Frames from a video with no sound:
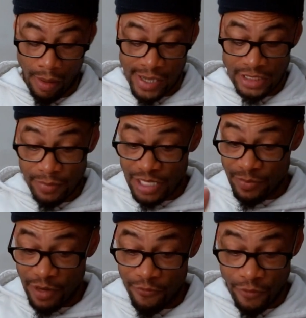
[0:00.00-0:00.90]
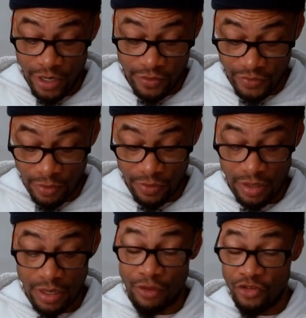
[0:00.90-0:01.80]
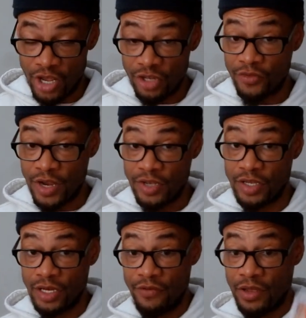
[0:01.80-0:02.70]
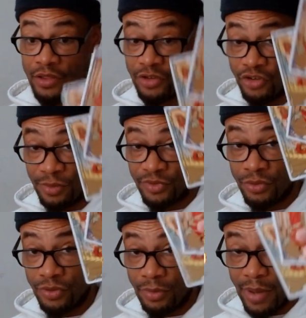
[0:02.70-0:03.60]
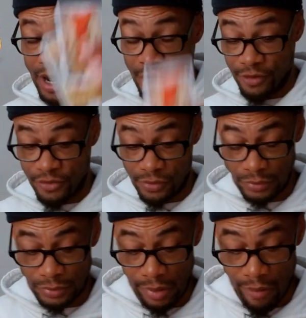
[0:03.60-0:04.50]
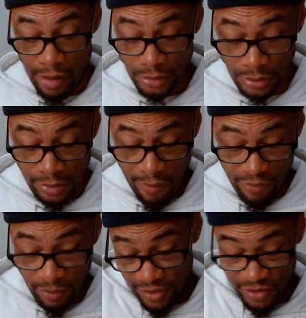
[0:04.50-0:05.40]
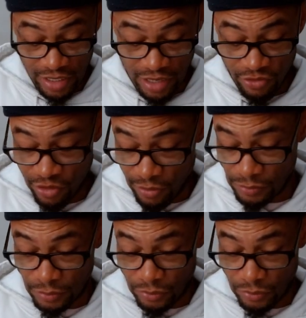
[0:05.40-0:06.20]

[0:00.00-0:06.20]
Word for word: Somebody's being freed of something. Jail is very significant. The jumpsuit, the bars. Somebody's getting out of jail.